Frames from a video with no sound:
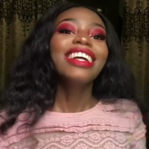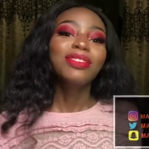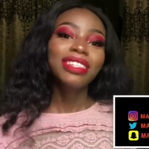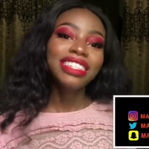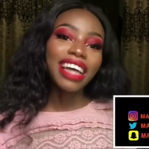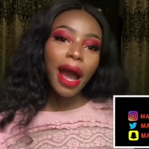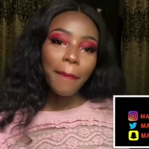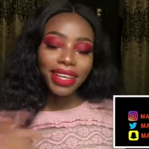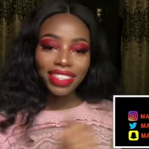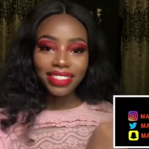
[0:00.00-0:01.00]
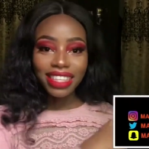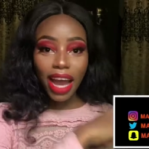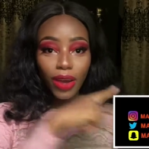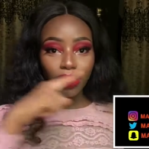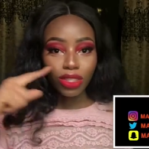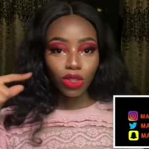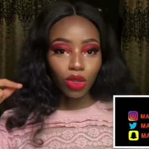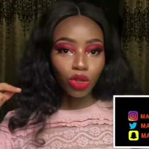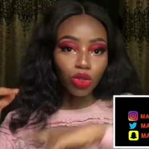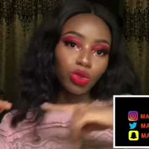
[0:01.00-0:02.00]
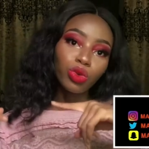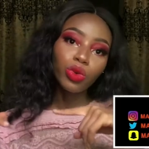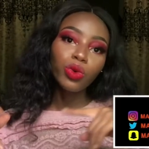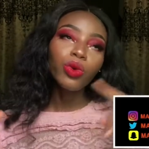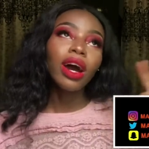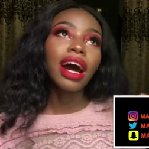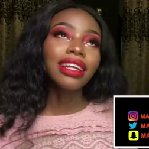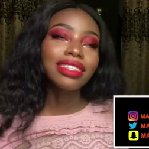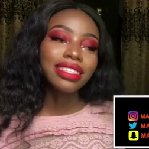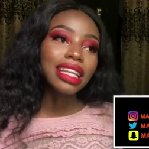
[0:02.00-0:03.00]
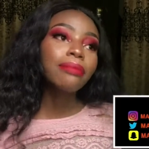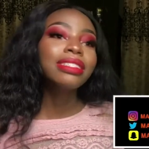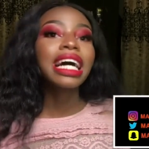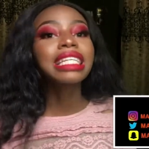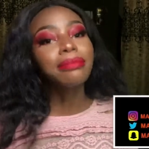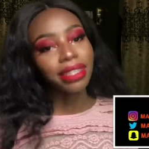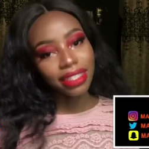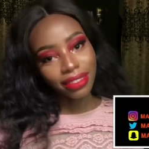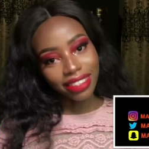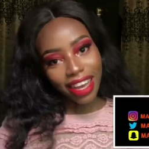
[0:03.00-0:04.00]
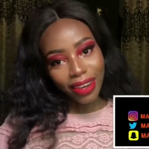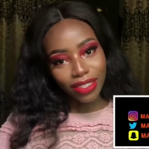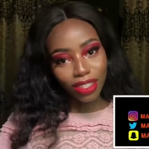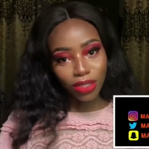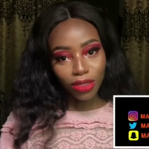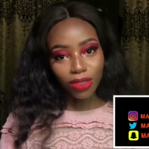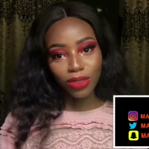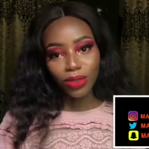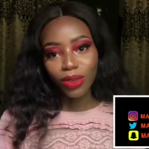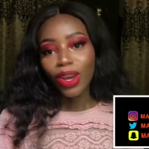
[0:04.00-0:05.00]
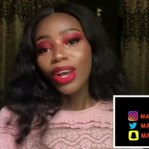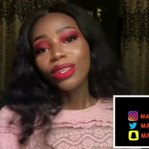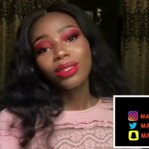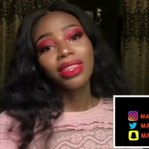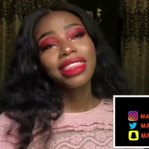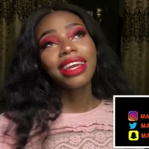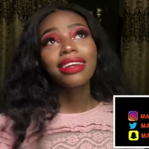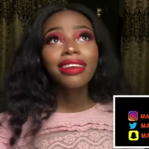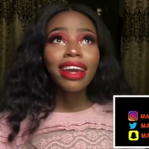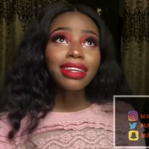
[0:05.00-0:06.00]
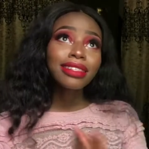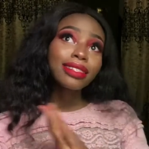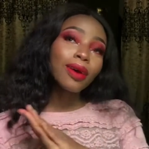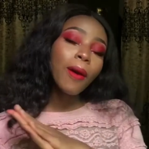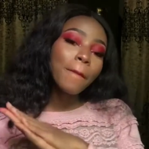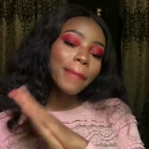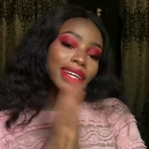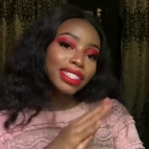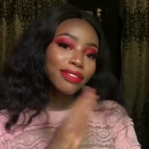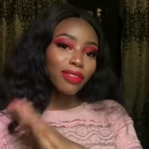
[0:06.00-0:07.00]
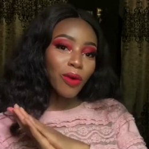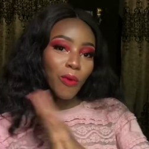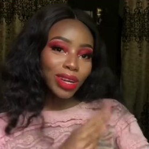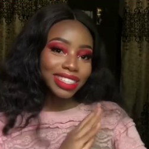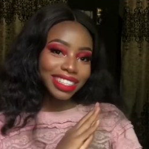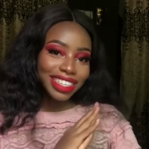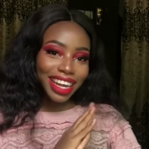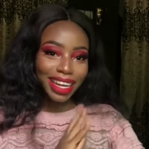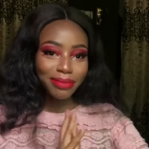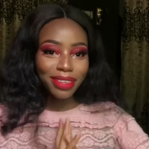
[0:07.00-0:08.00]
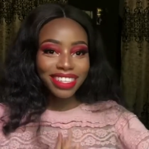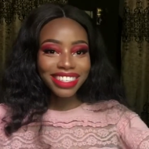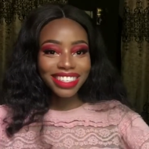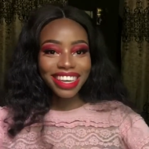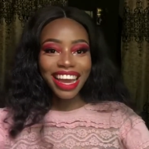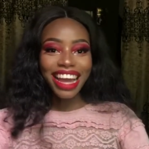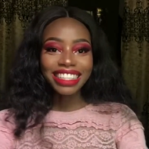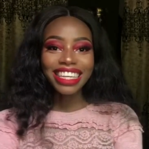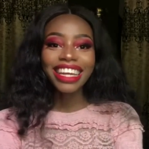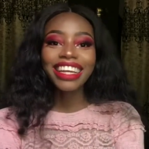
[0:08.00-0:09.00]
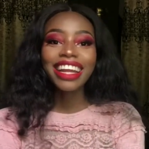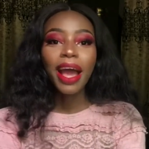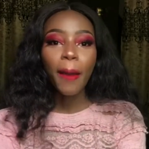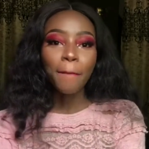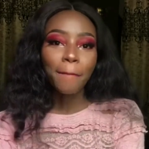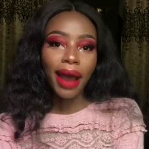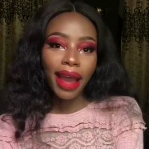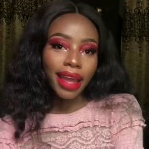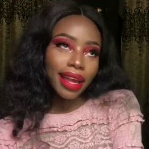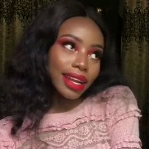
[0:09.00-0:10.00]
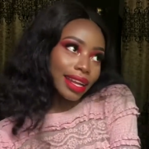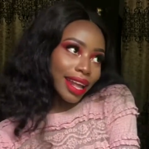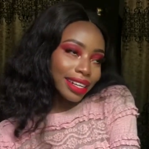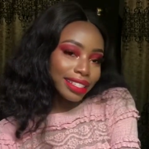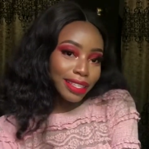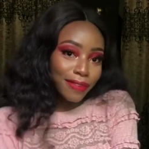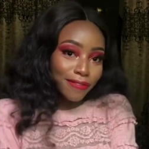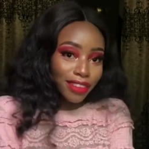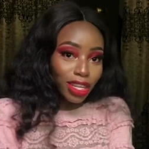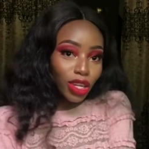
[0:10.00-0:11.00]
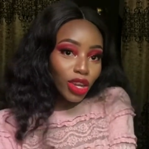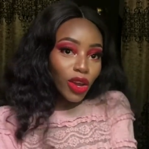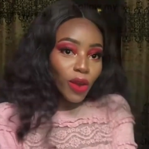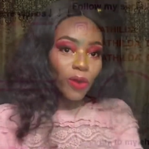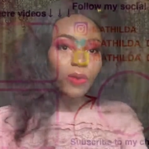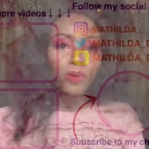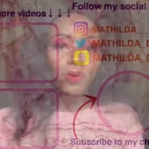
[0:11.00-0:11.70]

Twitter, Mathilda_Duku, and Snapchat, Mathilda_Duku. So thank you guys so much for watching, and I'm gonna see you guys in my next video.